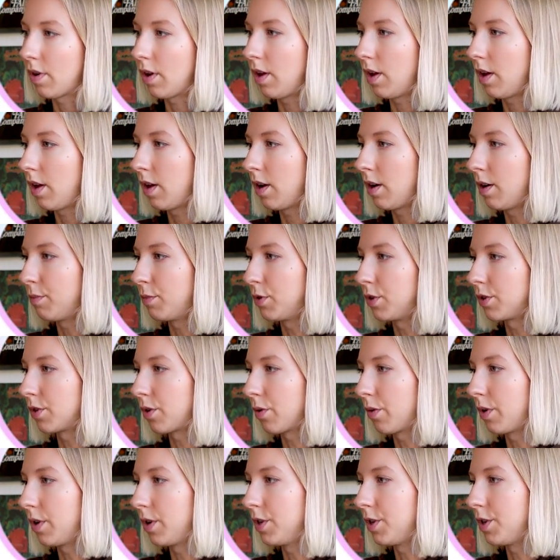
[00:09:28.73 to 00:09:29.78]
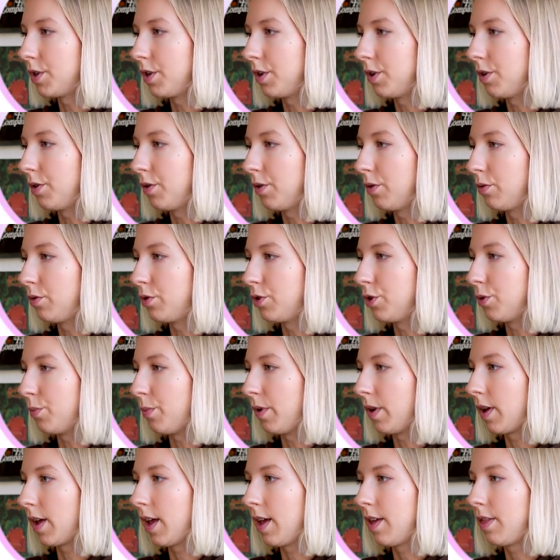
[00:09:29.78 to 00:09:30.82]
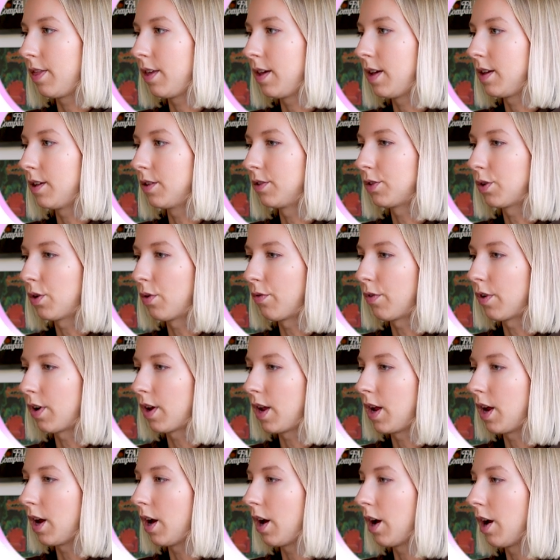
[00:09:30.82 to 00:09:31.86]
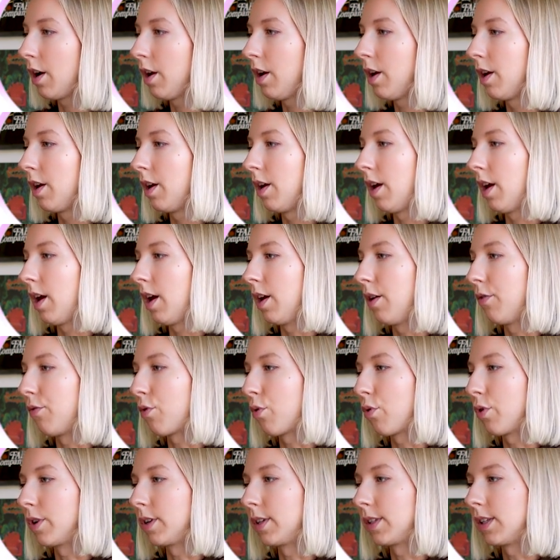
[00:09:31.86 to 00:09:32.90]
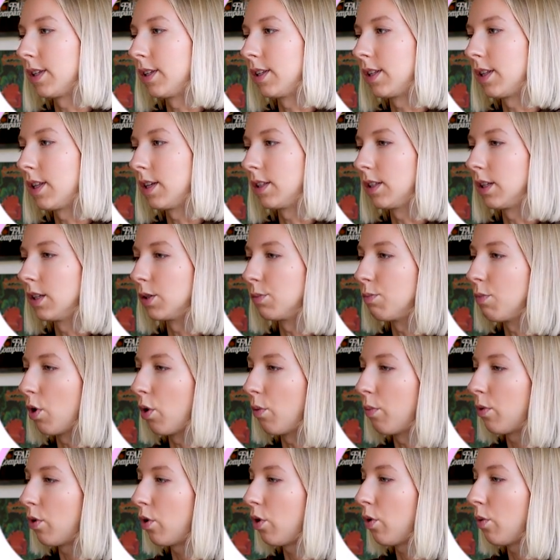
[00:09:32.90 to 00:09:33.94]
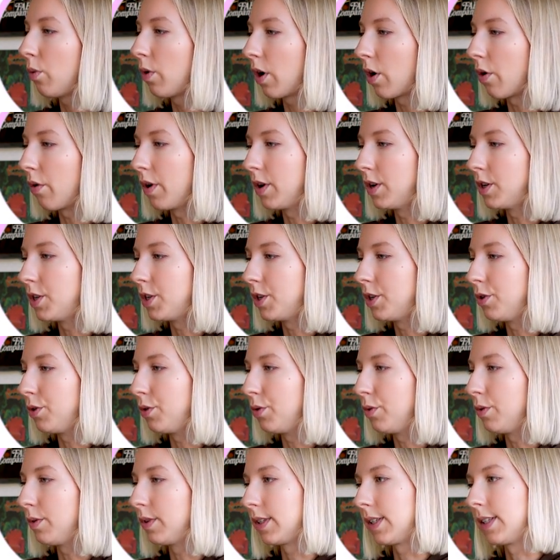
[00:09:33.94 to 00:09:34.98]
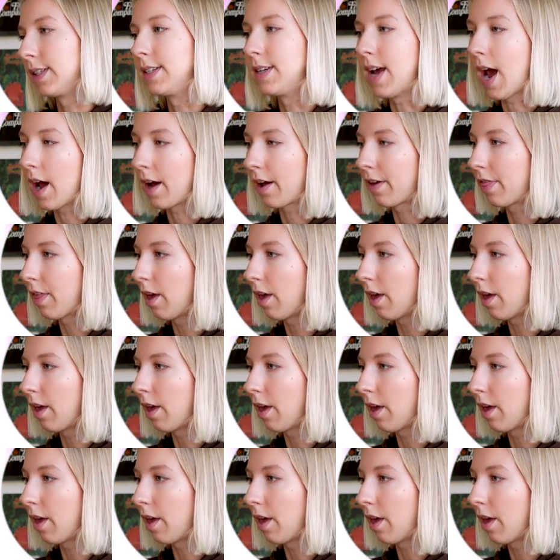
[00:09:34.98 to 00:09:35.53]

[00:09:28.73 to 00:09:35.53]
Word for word: And I'm just going to duplicate these over here and of course, since this is mobile, we're going to stack